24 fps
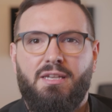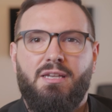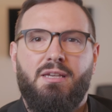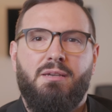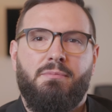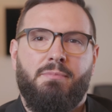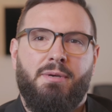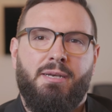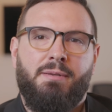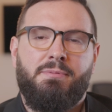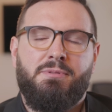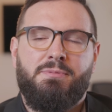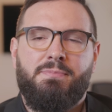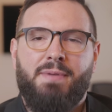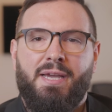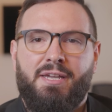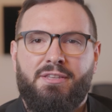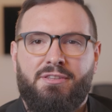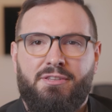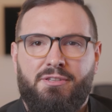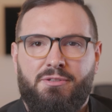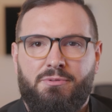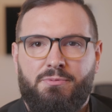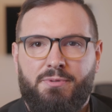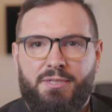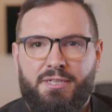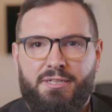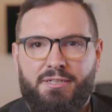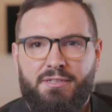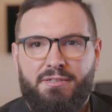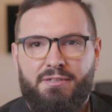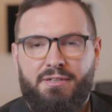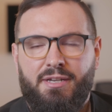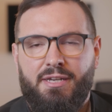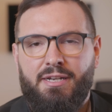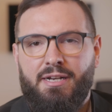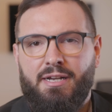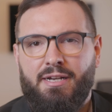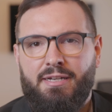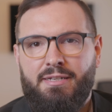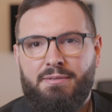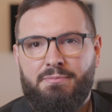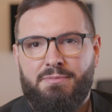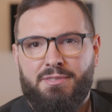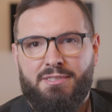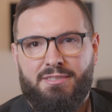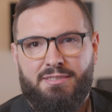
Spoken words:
My name is Matthew Weir, and I am the